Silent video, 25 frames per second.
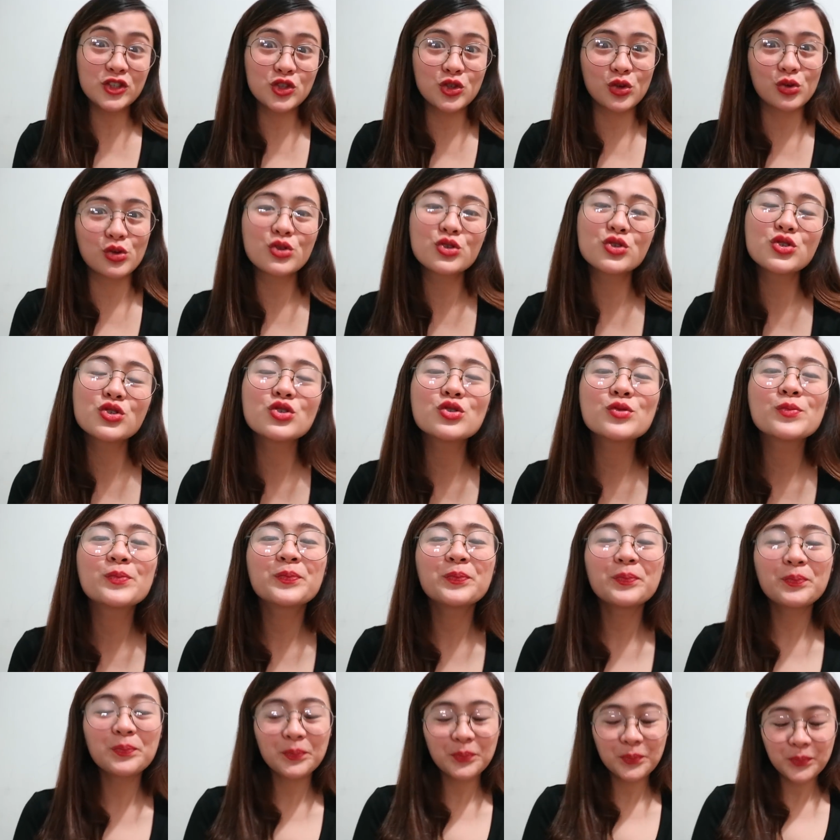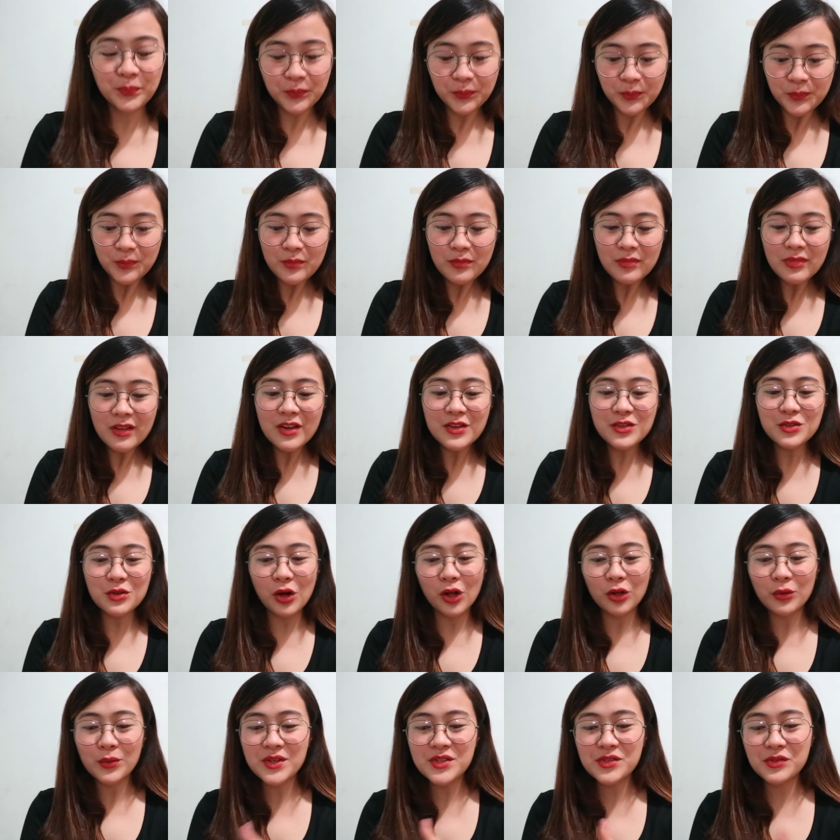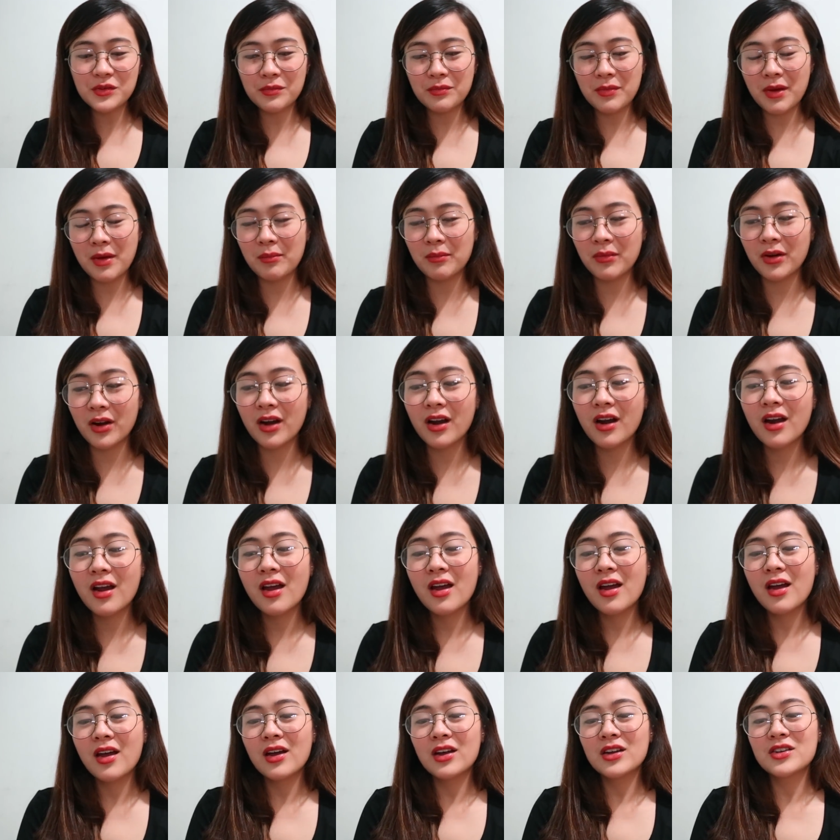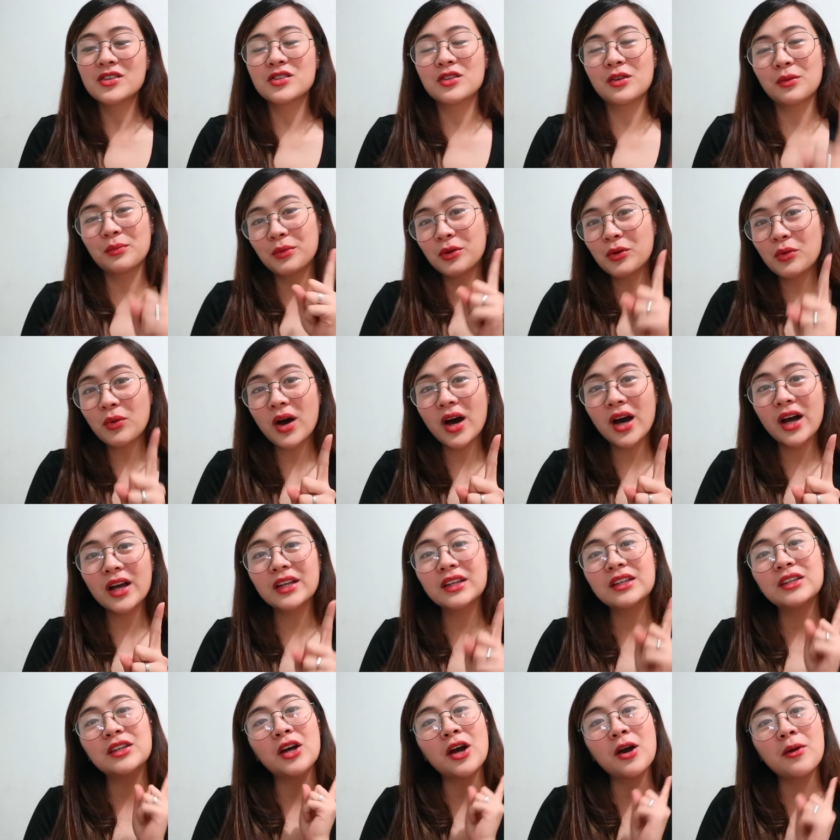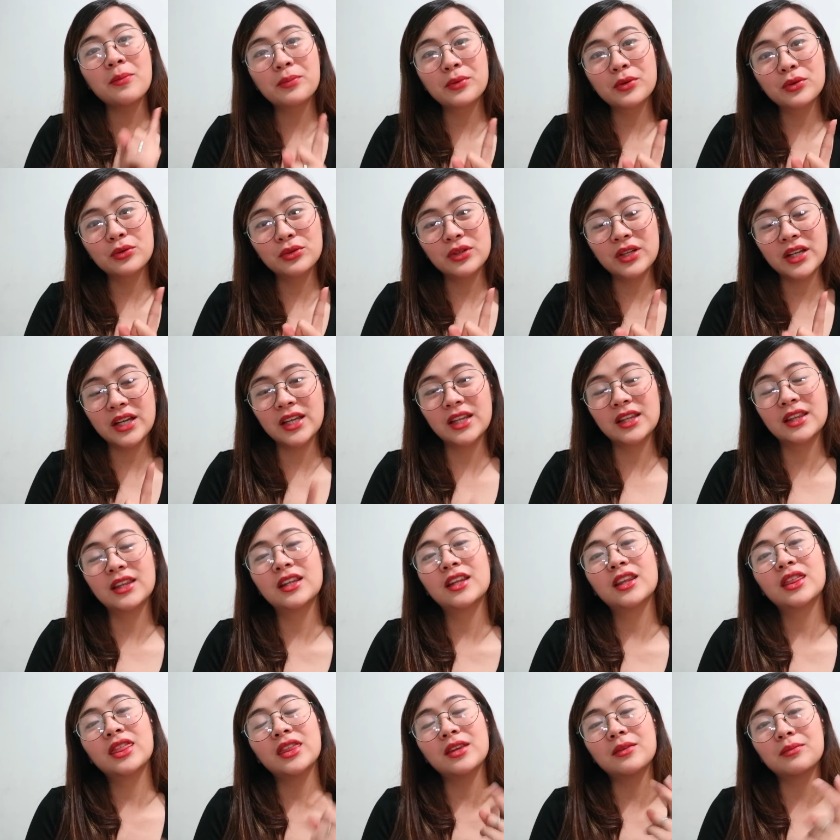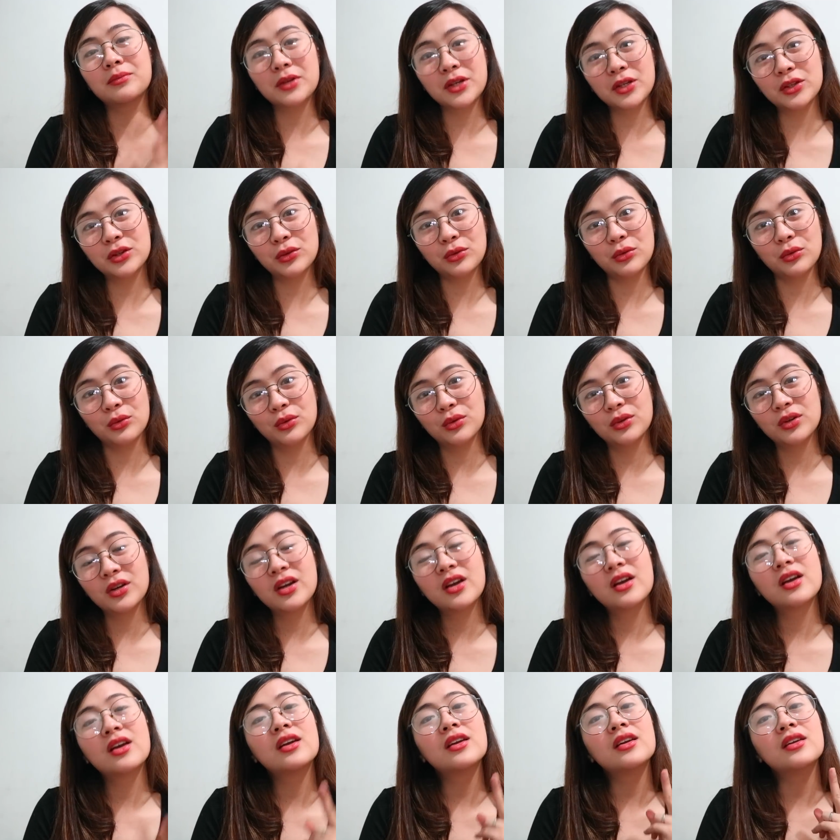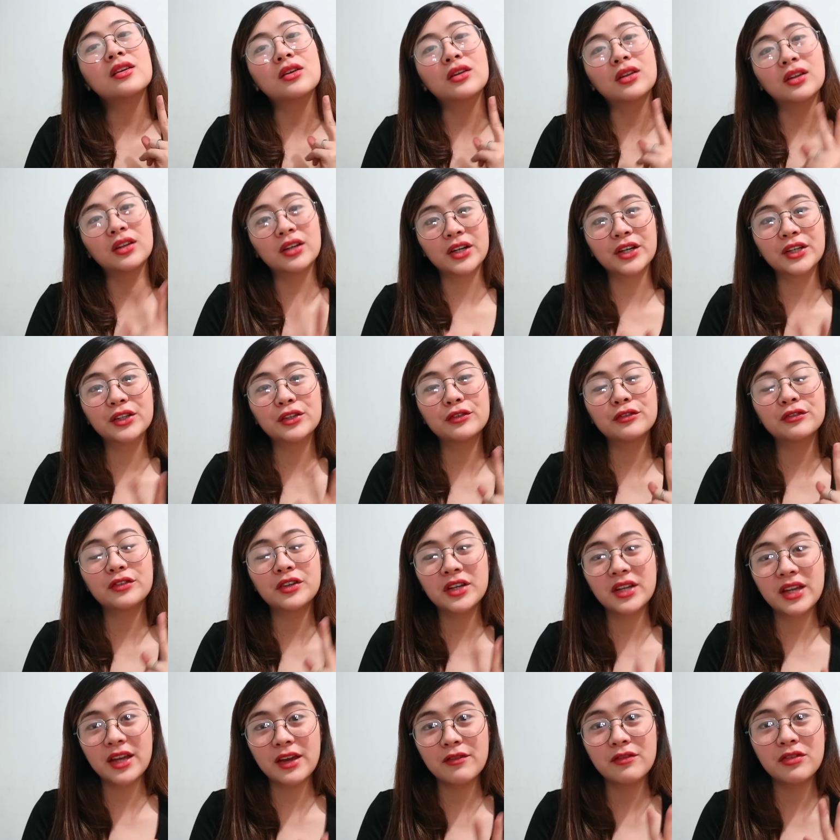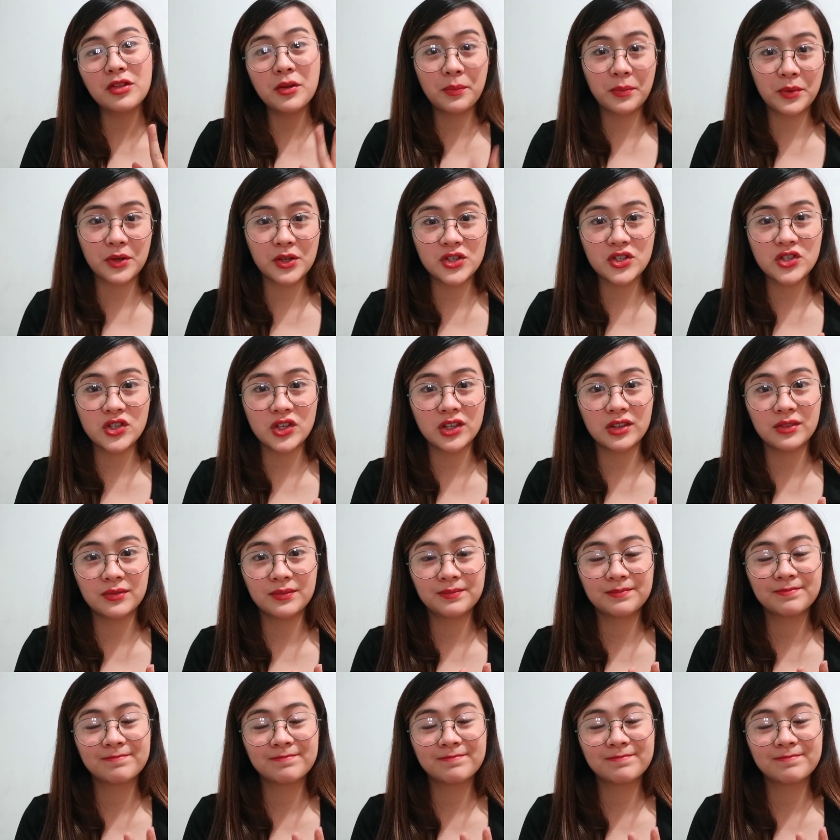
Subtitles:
ng Diyos. So always remember, number one, you uproot it. Number two, you learn to forgive the person.